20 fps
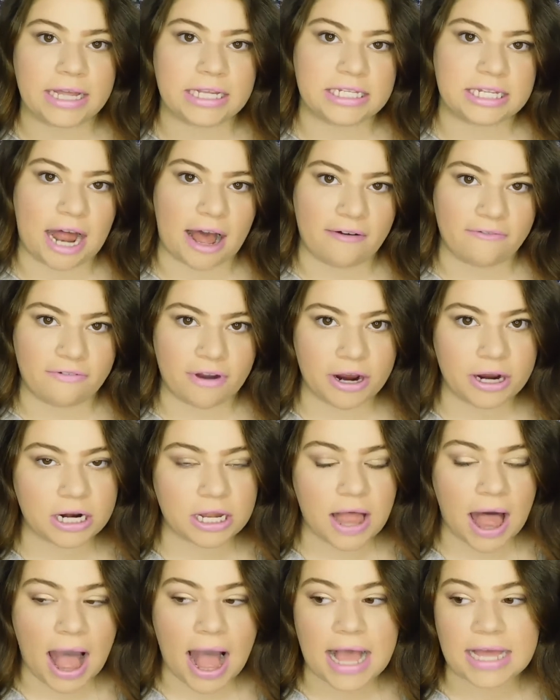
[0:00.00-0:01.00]
it's not
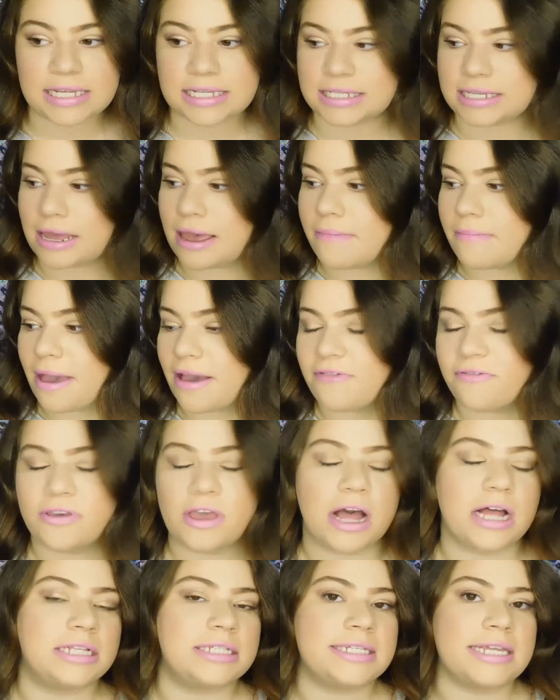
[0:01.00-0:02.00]
fertilized, and my
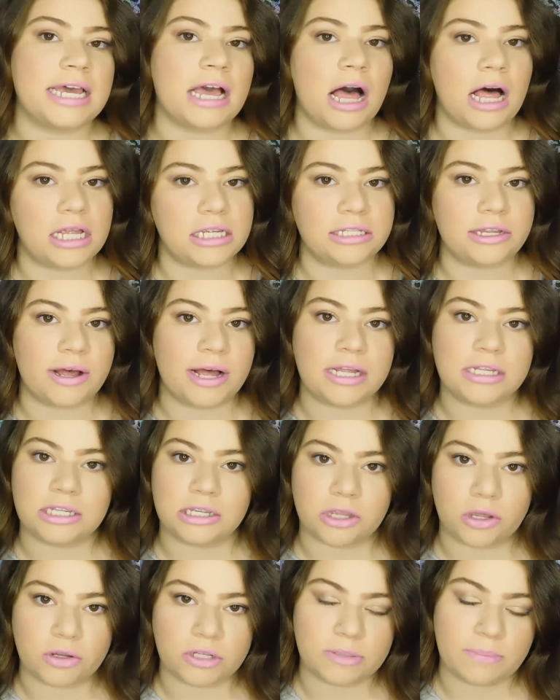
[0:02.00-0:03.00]
fiance also has a
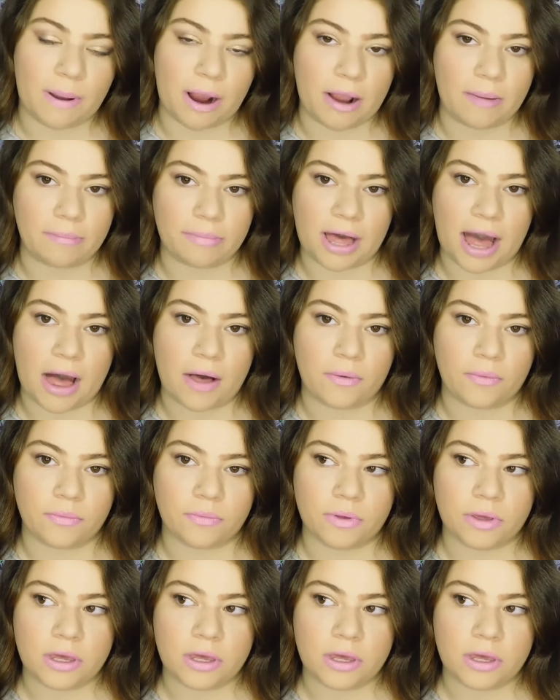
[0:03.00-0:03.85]
low sperm count.